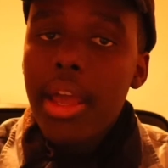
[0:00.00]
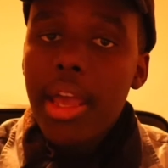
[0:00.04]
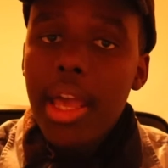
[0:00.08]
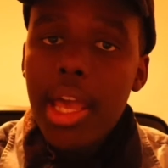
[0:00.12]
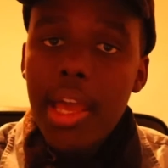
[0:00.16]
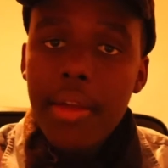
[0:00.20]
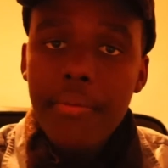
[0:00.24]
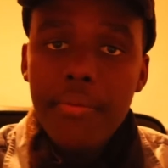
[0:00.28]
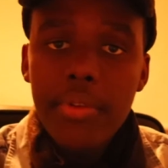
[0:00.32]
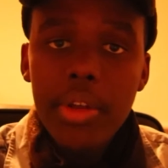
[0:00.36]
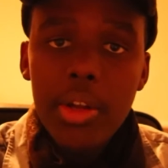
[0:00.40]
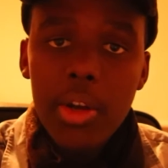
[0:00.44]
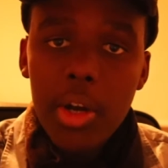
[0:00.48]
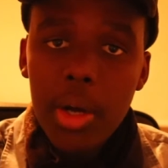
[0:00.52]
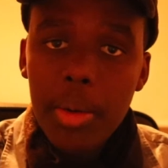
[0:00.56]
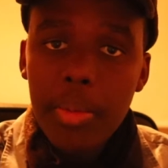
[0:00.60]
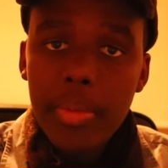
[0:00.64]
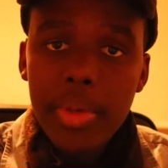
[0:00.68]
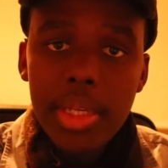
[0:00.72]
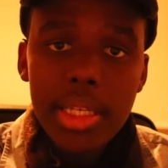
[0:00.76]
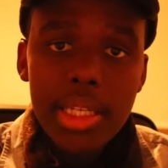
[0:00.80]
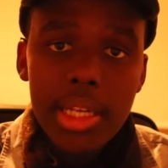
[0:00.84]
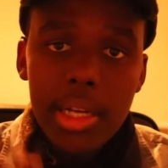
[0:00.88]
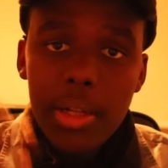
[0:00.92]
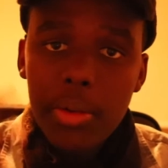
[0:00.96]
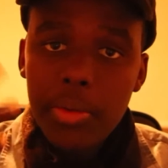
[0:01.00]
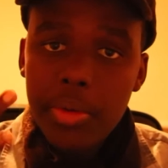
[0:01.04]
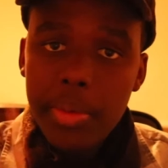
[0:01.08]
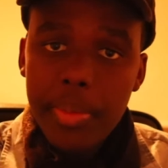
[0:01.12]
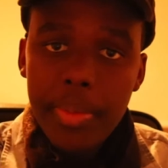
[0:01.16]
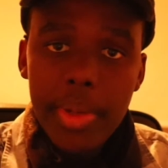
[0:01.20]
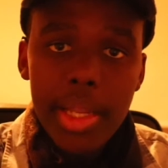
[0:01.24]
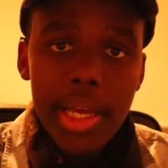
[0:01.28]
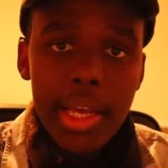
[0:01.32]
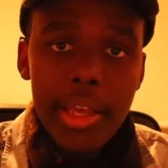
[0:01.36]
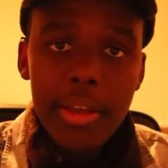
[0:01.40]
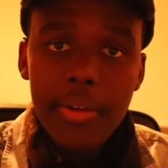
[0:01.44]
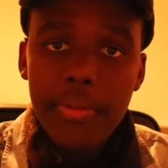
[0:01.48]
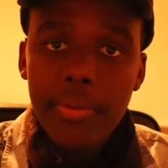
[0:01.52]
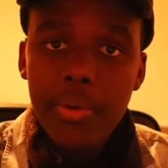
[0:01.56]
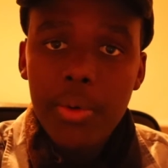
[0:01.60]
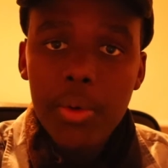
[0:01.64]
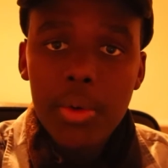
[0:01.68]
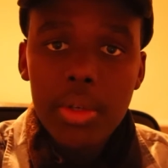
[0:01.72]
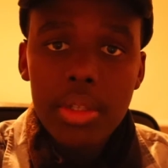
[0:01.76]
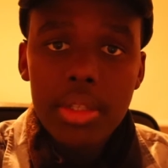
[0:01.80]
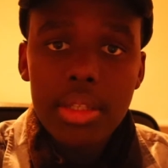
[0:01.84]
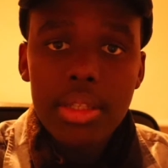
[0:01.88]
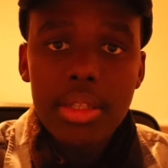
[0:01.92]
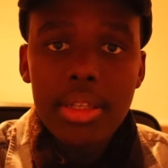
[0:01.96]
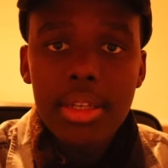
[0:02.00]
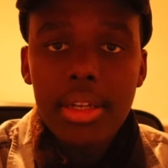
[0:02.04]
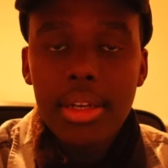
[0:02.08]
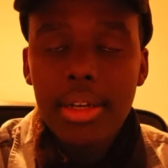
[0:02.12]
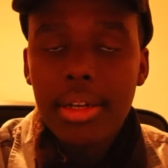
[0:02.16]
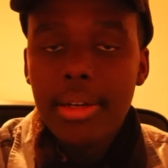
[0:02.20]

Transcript: Every comment I'll reply, of course.